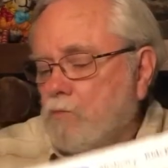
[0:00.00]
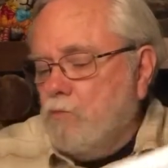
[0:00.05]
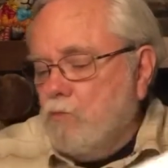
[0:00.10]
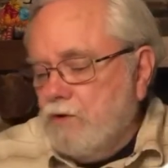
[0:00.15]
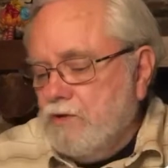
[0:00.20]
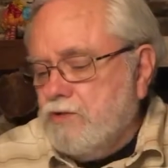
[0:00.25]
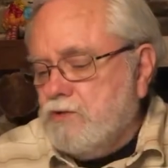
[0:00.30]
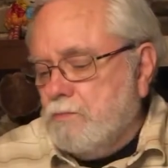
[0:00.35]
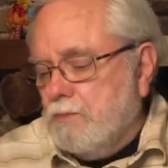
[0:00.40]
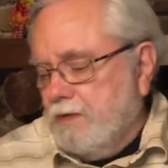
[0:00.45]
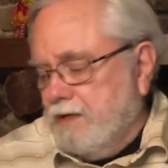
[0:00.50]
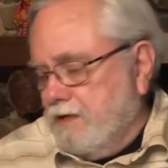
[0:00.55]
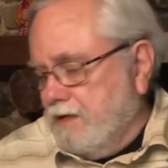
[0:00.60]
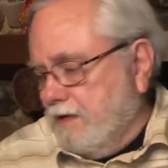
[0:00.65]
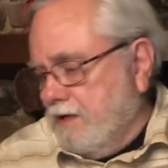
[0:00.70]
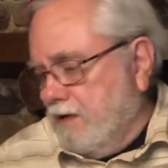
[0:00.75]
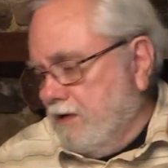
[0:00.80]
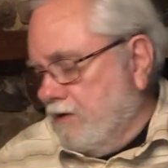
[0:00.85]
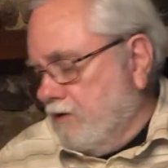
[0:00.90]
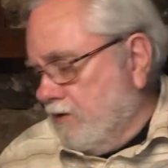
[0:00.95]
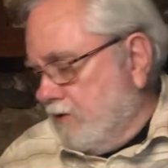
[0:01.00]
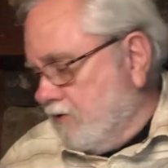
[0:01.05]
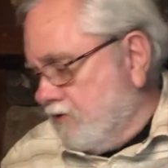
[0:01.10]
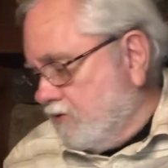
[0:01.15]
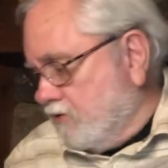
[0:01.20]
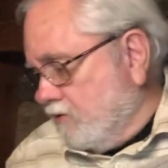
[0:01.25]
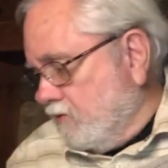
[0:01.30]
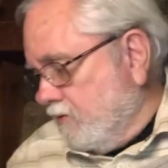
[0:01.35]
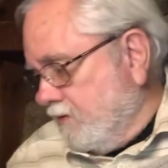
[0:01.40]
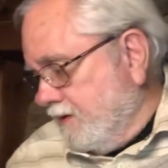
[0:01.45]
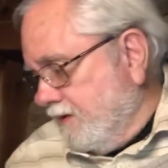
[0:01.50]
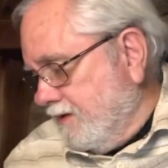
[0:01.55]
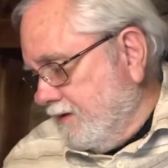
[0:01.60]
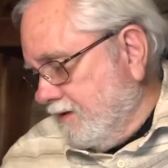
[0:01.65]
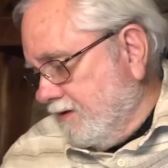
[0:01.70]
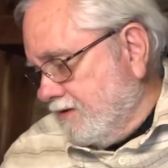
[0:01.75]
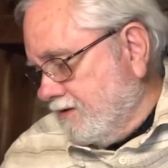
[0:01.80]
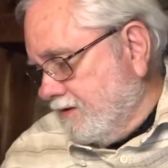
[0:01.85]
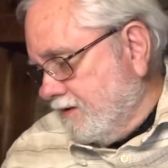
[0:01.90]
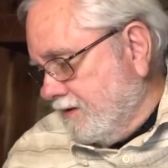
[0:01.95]
woodsman in our story
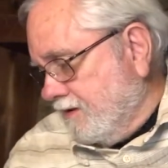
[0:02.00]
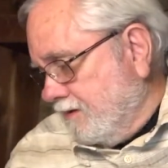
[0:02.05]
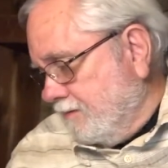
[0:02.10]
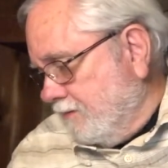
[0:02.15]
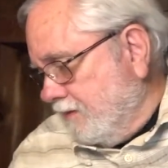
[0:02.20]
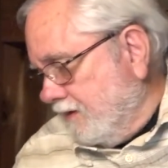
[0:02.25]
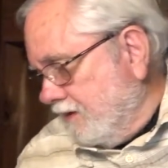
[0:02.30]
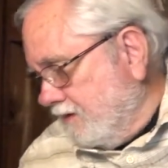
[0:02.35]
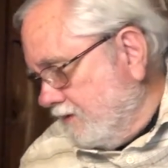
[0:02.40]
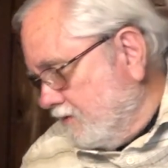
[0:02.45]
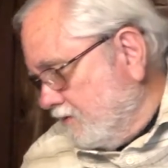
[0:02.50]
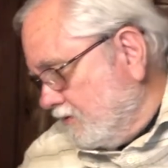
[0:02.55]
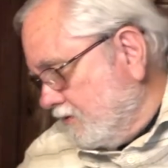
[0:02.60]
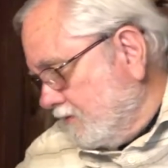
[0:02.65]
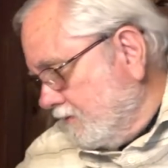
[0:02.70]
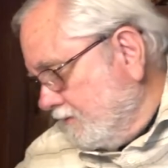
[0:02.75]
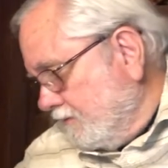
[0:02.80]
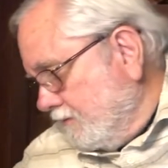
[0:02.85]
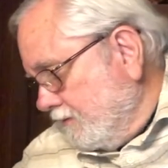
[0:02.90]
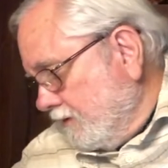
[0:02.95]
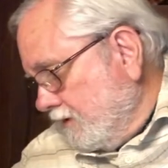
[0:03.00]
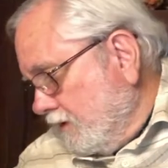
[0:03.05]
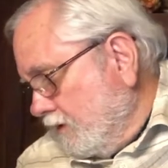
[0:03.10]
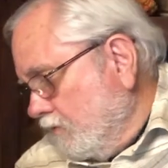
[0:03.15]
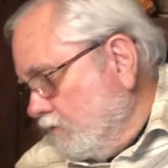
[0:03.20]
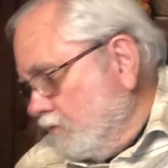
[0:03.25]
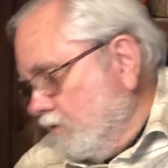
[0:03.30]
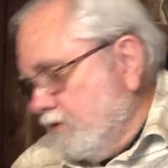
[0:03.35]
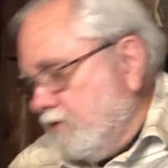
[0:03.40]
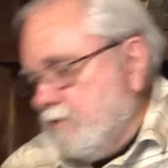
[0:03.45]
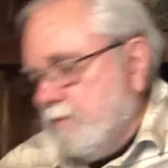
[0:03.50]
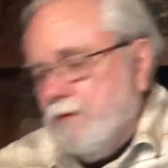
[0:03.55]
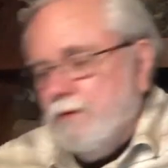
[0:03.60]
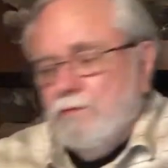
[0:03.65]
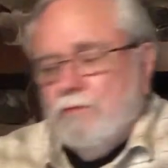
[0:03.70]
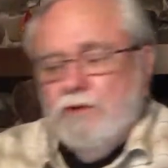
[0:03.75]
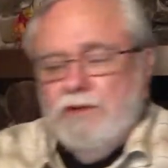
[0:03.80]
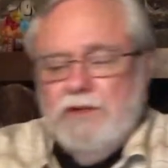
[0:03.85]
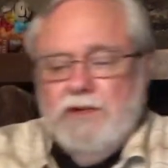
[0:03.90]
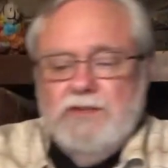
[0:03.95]
this time. And here's a
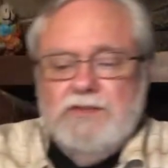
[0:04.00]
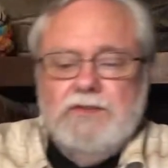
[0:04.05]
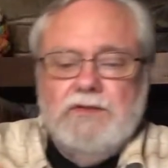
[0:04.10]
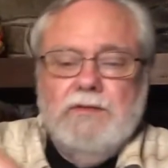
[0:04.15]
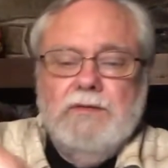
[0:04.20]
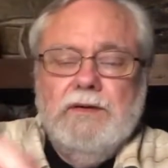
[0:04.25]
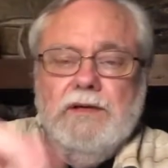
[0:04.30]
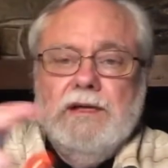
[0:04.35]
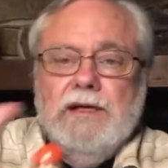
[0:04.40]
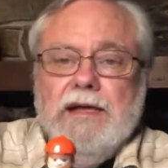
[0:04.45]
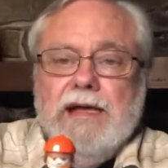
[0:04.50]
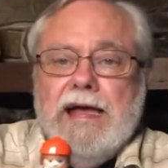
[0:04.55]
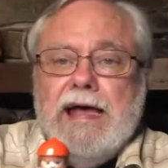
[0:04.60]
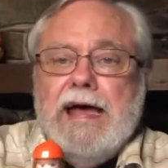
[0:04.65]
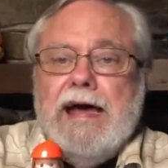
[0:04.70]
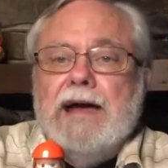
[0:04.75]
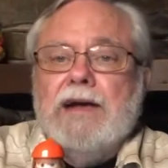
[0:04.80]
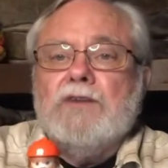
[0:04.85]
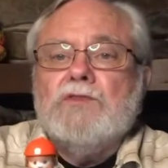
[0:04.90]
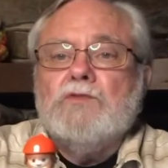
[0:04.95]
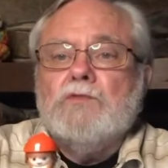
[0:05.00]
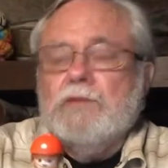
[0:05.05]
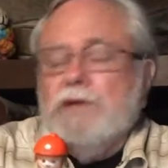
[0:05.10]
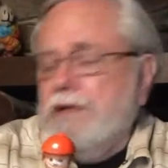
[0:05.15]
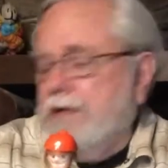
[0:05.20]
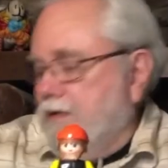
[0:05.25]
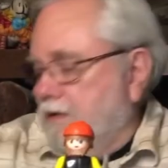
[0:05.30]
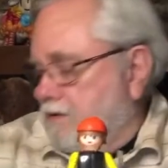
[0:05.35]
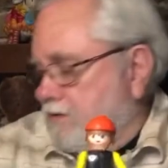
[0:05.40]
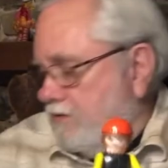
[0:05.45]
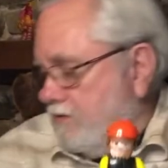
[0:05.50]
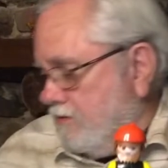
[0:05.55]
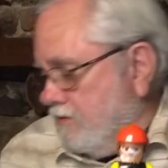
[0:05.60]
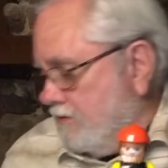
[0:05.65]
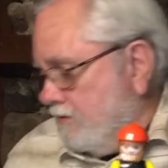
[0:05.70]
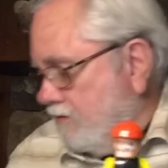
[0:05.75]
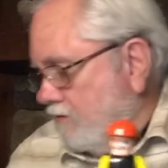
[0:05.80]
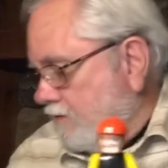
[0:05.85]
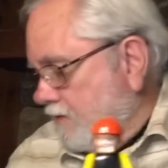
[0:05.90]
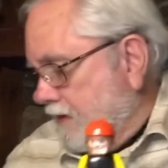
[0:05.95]
woodsman with his axe ready to
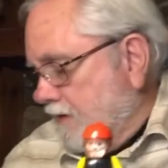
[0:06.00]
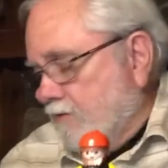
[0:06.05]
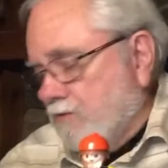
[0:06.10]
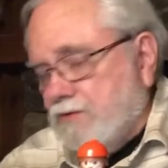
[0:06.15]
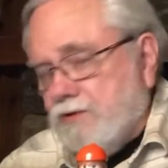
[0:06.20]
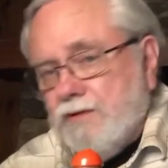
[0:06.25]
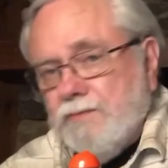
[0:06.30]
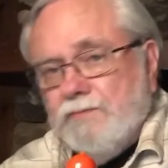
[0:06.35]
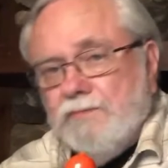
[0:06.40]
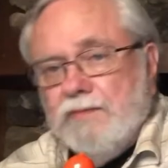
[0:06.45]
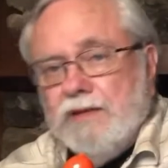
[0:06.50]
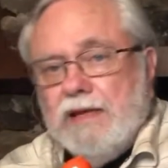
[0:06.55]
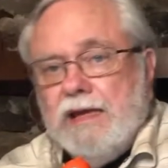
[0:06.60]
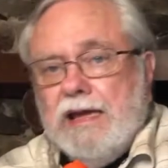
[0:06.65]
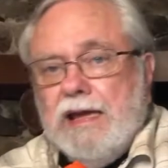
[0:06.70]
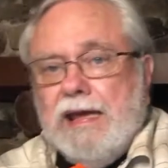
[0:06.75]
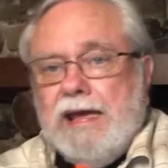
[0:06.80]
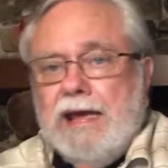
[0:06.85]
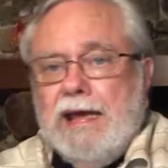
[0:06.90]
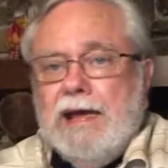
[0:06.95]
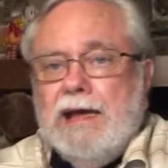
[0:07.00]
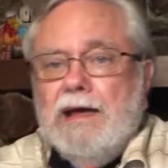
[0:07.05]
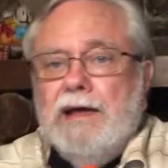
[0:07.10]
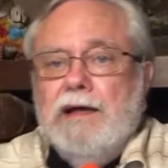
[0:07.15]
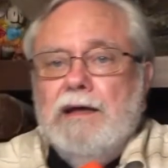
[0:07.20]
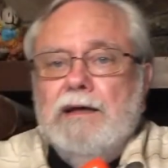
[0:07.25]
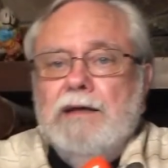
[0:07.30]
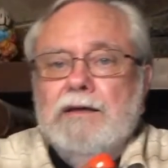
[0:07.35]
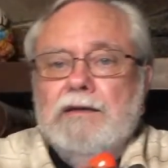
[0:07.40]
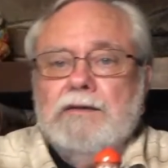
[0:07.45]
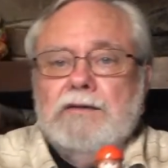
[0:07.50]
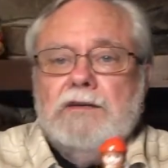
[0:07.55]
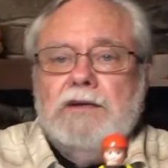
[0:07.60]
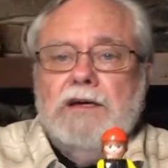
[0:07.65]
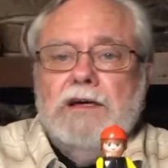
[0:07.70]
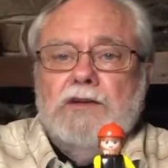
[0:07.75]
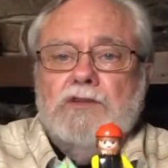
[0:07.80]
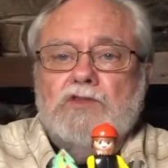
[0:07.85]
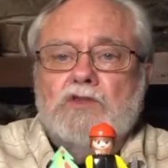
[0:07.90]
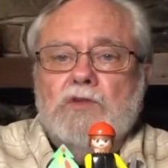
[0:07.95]
go out and
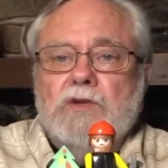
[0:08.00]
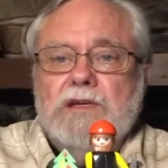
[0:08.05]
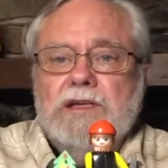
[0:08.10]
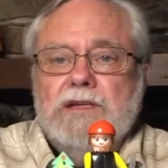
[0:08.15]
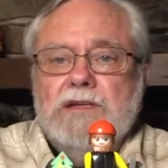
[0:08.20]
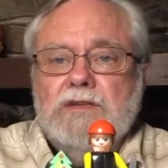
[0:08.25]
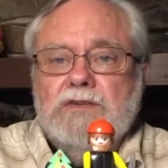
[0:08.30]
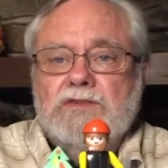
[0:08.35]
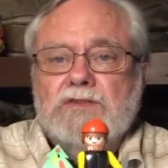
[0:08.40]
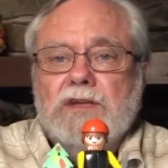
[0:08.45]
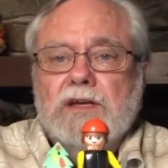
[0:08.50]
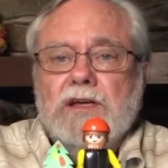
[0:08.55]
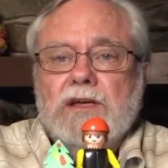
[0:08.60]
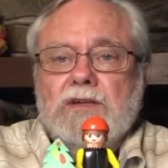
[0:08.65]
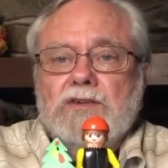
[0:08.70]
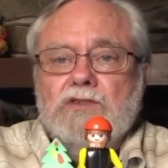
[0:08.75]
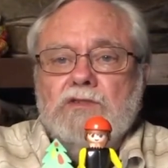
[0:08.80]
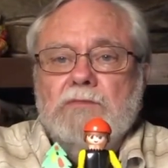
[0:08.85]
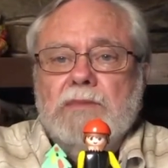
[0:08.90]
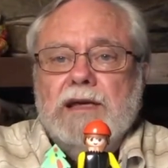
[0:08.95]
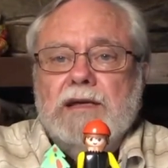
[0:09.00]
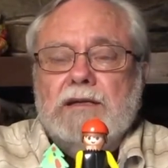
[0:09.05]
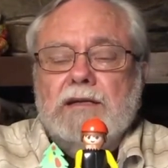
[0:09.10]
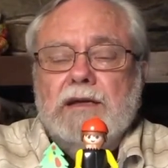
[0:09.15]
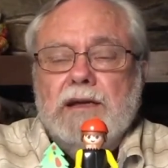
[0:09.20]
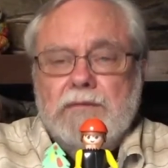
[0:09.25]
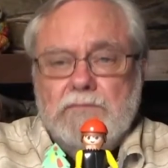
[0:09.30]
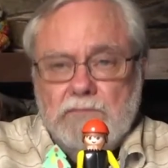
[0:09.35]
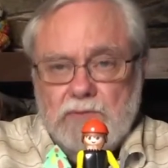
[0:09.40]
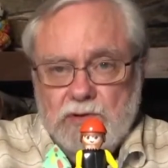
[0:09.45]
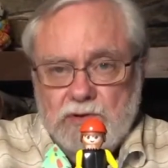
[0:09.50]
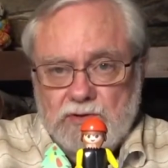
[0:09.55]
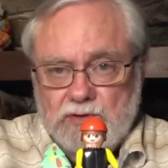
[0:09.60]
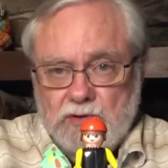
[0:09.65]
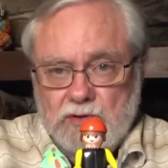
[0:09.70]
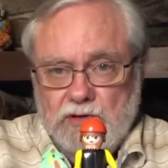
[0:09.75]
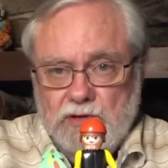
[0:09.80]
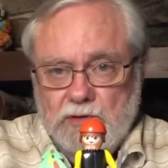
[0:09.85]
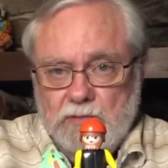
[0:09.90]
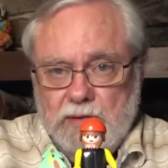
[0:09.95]
cut trees to make lumber
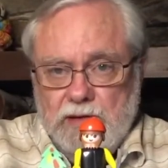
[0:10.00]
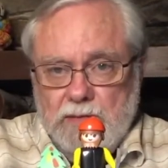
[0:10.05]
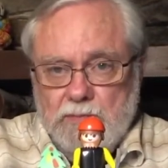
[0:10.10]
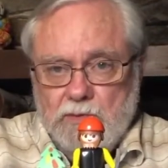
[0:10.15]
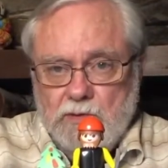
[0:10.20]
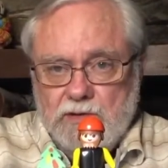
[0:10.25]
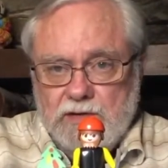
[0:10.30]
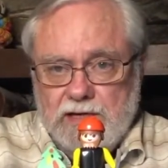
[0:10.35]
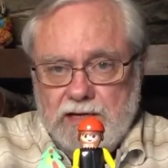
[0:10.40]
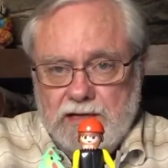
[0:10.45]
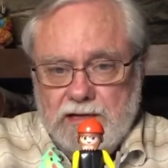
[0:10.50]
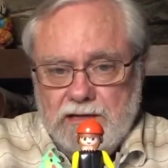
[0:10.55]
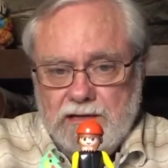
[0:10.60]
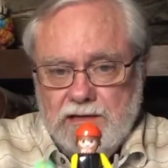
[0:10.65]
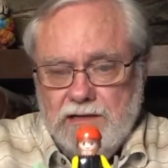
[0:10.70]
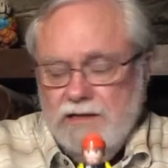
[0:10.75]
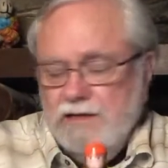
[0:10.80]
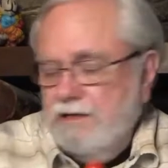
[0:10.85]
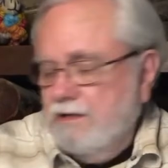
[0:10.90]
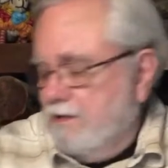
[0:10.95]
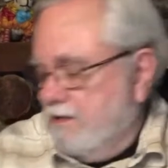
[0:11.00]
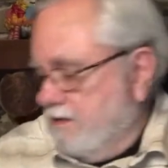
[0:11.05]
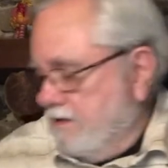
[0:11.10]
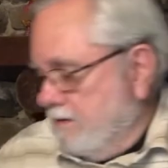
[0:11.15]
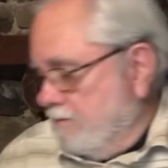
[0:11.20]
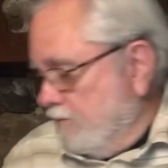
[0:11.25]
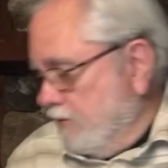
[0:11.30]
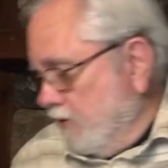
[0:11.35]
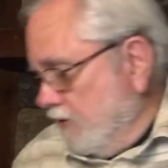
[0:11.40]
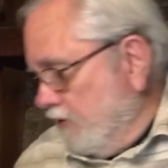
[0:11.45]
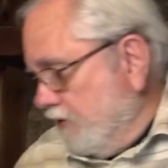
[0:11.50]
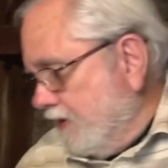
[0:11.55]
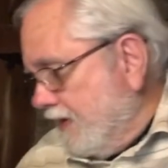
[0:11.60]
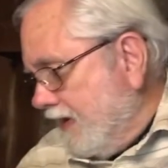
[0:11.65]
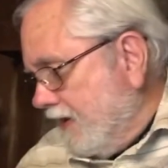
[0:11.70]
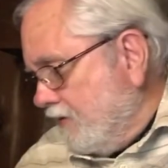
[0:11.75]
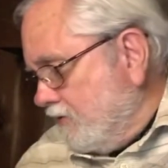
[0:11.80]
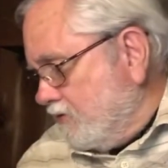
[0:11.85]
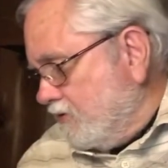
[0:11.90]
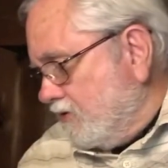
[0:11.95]
so that people can build their
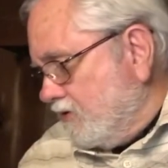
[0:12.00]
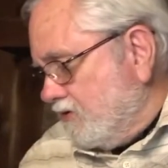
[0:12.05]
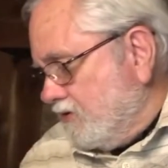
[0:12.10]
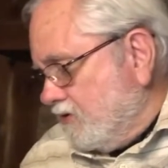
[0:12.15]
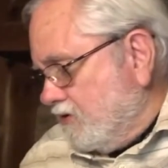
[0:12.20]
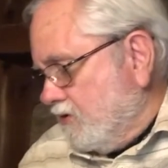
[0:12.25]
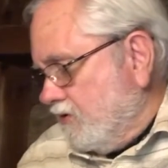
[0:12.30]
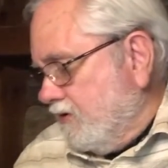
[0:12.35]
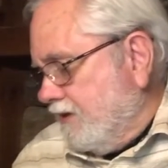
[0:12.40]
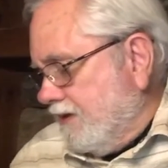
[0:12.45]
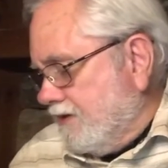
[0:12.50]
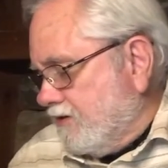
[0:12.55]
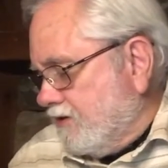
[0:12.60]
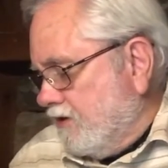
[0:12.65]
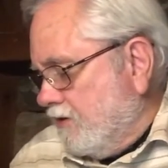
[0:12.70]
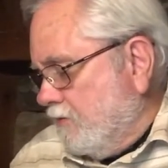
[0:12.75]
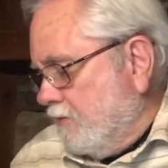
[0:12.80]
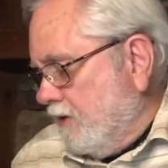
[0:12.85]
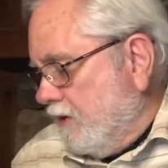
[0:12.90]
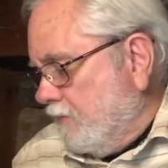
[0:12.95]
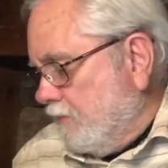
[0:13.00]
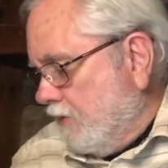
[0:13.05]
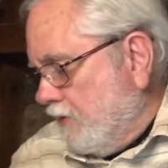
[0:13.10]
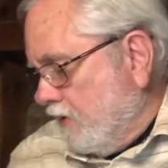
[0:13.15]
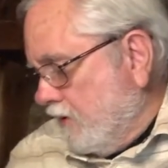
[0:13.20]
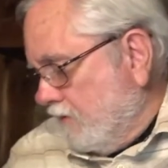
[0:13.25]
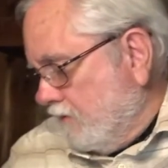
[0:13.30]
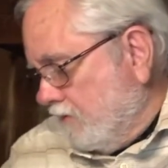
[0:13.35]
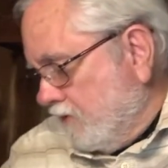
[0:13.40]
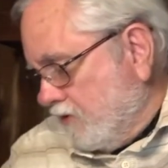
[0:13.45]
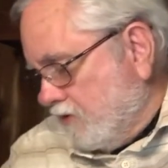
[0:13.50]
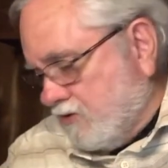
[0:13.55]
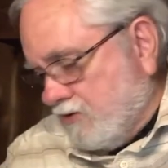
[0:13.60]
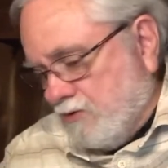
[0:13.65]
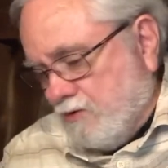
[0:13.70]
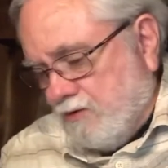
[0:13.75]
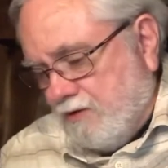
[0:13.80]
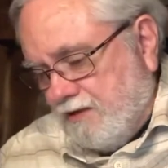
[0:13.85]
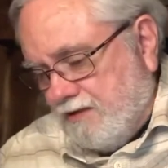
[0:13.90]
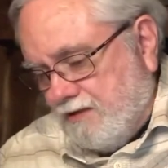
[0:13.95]
houses. And so that's going to be a part of our
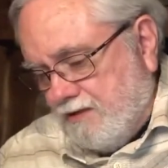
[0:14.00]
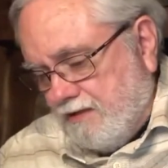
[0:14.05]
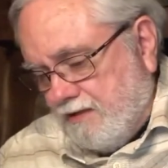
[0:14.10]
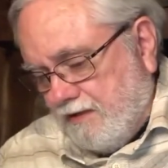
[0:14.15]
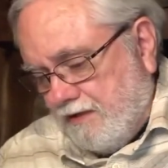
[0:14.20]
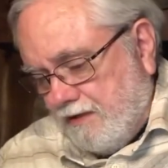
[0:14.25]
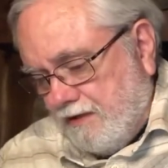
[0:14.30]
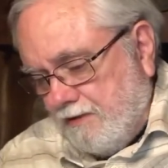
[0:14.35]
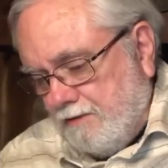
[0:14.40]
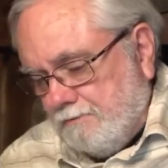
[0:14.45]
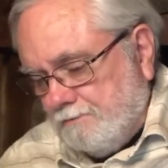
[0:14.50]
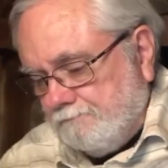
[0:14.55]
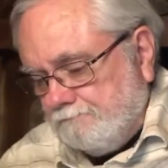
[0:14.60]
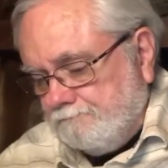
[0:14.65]
story today.